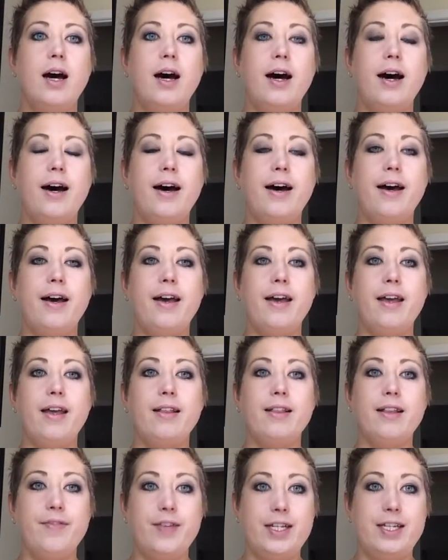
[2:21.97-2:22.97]
I
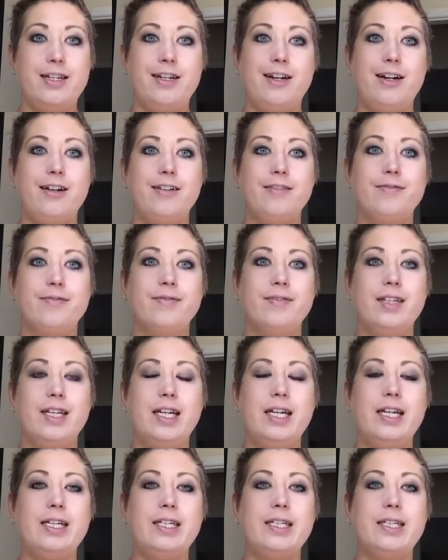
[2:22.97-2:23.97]
love it here.
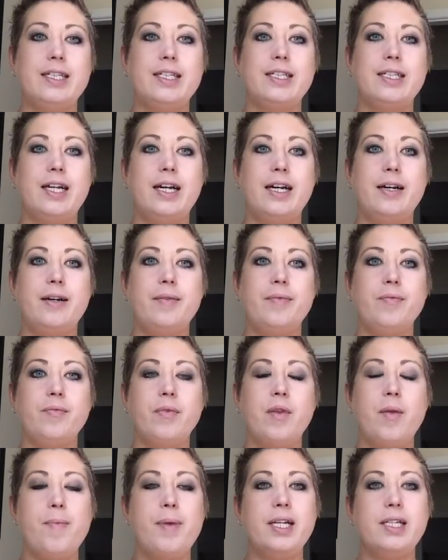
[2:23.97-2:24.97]
It's a
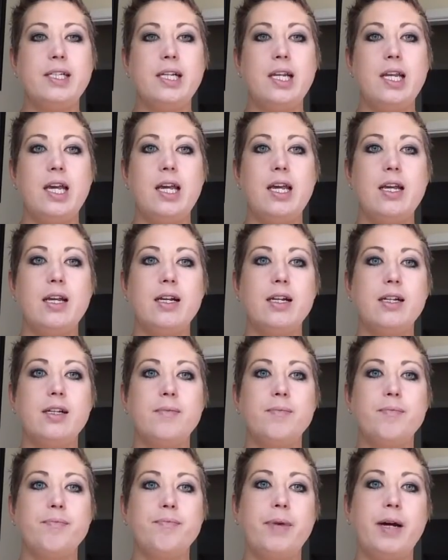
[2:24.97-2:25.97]
big city,
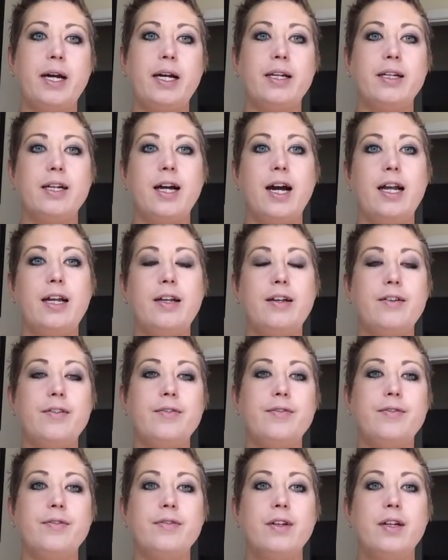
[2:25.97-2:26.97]
but kind of